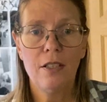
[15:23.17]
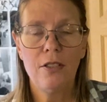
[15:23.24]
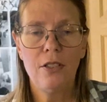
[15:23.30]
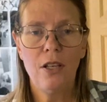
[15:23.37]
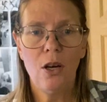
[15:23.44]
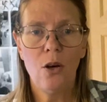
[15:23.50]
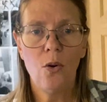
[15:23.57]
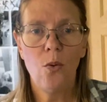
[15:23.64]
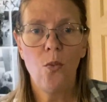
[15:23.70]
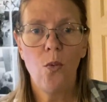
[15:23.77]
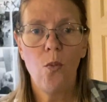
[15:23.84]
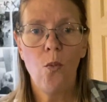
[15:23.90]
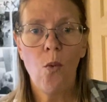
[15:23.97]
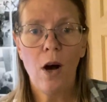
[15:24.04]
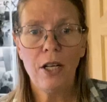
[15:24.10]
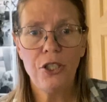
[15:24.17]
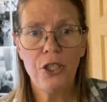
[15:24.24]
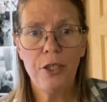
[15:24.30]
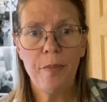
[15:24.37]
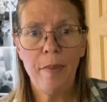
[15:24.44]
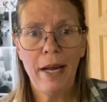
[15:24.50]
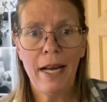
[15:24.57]
So watch
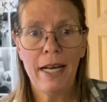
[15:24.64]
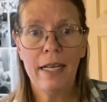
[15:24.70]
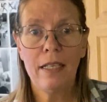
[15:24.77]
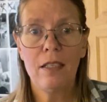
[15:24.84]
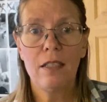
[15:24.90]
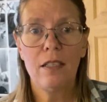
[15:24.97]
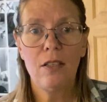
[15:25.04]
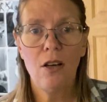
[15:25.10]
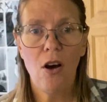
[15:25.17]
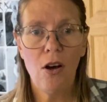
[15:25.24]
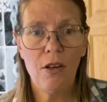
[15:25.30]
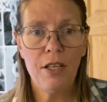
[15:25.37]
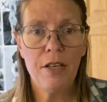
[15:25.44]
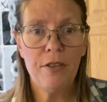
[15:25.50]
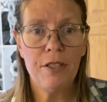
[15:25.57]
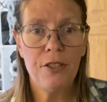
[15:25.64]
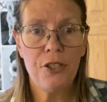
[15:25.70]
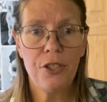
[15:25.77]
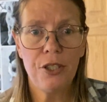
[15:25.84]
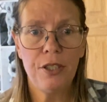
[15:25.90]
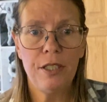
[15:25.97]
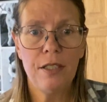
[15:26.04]
your back, call your
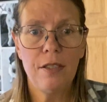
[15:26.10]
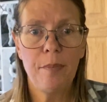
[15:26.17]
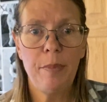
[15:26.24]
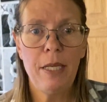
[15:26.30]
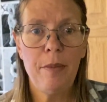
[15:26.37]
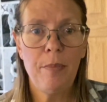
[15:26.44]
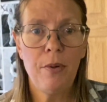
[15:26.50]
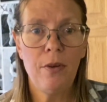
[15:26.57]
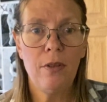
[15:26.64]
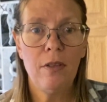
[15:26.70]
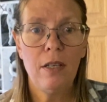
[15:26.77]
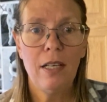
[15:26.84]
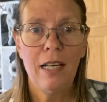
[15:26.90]
insurance people,